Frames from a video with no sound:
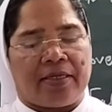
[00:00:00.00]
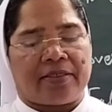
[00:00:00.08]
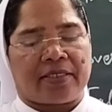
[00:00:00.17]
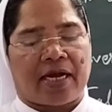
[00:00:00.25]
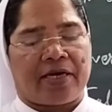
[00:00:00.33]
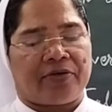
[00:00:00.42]

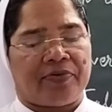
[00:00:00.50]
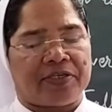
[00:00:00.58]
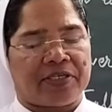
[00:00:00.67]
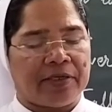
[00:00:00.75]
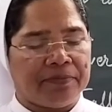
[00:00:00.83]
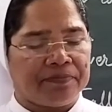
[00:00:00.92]
is a
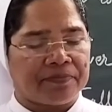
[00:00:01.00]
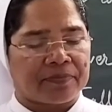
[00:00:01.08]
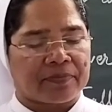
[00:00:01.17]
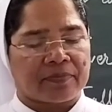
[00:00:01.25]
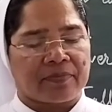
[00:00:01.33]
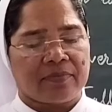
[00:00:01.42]
cultivation
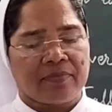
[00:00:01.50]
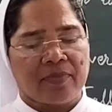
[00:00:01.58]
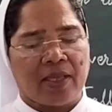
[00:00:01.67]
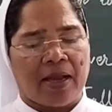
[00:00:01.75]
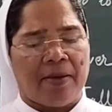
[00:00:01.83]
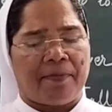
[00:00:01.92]

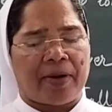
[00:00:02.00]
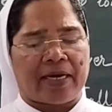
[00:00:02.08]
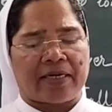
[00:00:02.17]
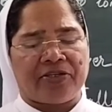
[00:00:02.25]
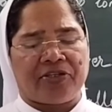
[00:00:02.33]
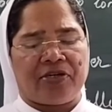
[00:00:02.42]

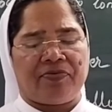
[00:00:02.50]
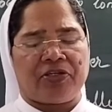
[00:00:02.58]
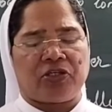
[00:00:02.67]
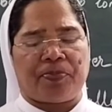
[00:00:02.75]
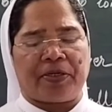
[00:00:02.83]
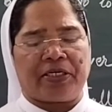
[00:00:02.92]
practice in
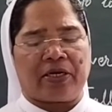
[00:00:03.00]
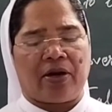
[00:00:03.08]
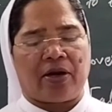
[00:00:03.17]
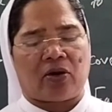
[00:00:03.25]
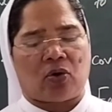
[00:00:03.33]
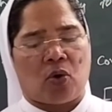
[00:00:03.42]
which
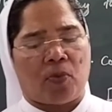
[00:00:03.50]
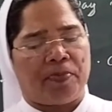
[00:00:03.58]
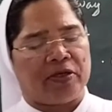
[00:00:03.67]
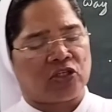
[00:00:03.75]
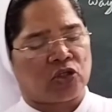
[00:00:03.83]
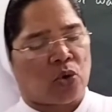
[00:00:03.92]
particular
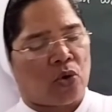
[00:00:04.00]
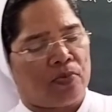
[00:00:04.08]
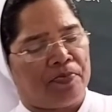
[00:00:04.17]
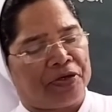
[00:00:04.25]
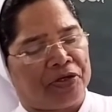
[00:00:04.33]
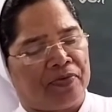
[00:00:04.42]
crop is
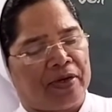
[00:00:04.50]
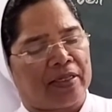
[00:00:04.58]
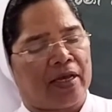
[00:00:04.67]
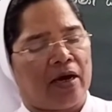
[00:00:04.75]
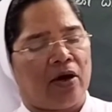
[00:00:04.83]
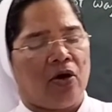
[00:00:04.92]
sown
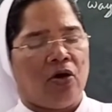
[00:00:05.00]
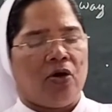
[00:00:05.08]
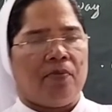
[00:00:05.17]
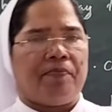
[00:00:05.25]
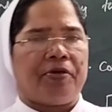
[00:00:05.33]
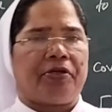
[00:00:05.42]
between the
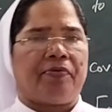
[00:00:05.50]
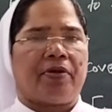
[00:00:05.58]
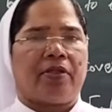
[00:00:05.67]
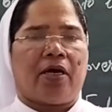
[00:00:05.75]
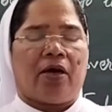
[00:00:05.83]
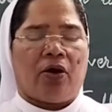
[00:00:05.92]

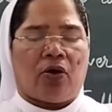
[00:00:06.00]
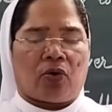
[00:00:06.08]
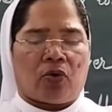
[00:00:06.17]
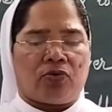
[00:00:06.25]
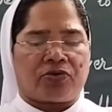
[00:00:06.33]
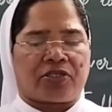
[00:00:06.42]

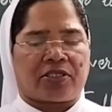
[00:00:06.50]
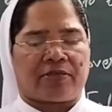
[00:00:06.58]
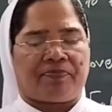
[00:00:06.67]
rows.